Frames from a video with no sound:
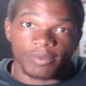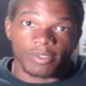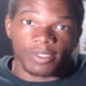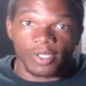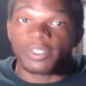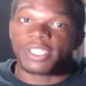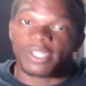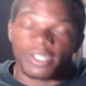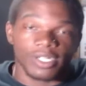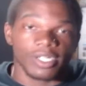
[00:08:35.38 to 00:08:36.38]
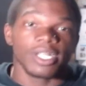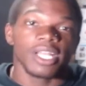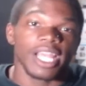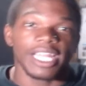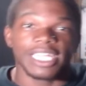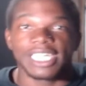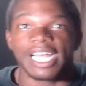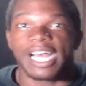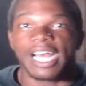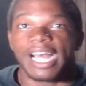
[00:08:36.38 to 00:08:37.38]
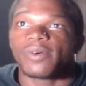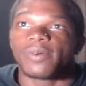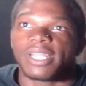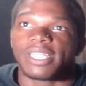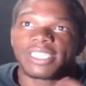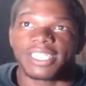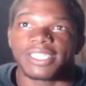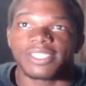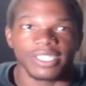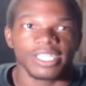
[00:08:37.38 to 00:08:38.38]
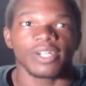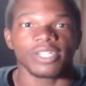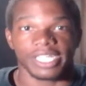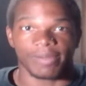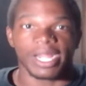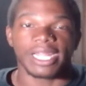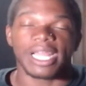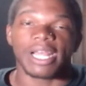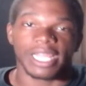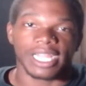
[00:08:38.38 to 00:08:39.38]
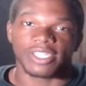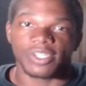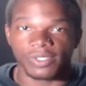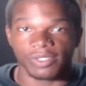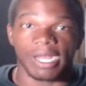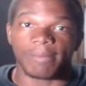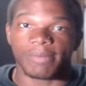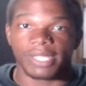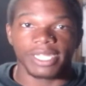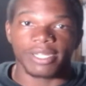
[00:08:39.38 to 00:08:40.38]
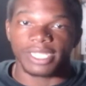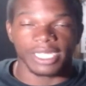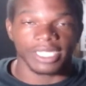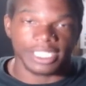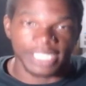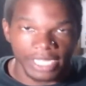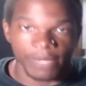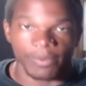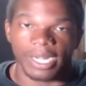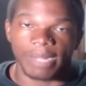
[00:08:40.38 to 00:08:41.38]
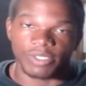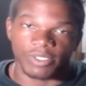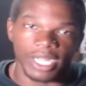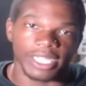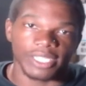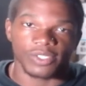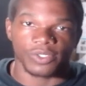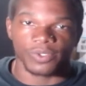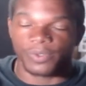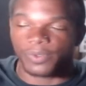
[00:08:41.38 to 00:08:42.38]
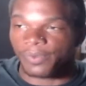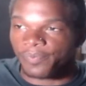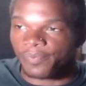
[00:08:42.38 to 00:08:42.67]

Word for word: ghosted her. And it's not I don't intentionally ghost like right now like I told you I'm literally in a state where I'm trying to